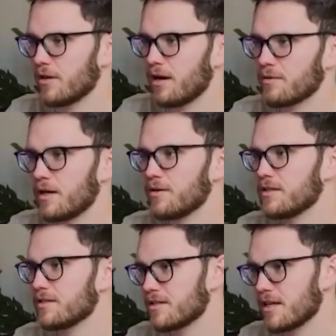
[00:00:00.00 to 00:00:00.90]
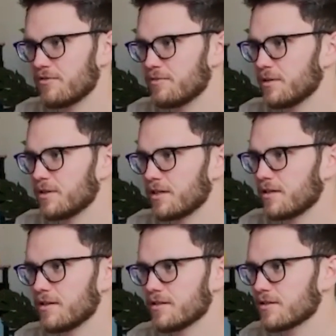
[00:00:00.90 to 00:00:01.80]
that route instead of building
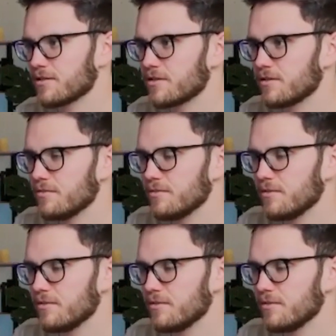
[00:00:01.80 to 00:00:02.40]
a sales team?